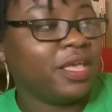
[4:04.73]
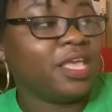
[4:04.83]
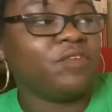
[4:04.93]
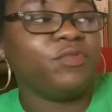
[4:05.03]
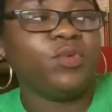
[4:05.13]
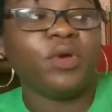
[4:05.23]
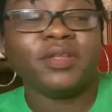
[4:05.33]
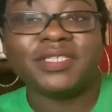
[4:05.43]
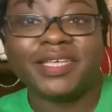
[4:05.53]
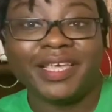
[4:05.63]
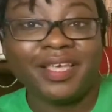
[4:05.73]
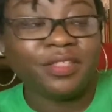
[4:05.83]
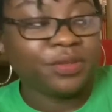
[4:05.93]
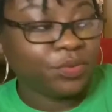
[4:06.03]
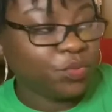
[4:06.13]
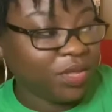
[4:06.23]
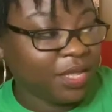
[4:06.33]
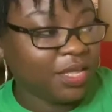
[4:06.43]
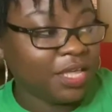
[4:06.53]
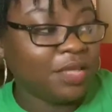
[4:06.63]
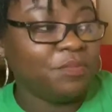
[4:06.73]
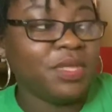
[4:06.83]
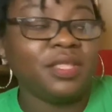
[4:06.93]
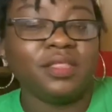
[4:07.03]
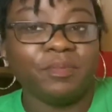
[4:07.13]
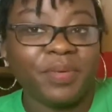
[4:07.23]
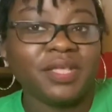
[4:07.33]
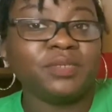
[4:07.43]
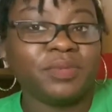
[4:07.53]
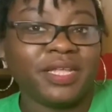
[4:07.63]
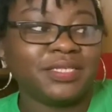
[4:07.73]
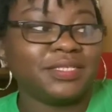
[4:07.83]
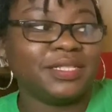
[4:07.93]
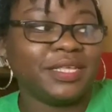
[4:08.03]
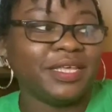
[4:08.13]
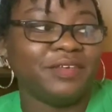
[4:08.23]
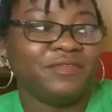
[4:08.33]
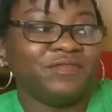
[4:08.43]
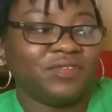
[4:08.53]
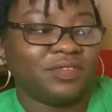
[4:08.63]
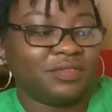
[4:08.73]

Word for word: If we work together, we can keep me the best place to live.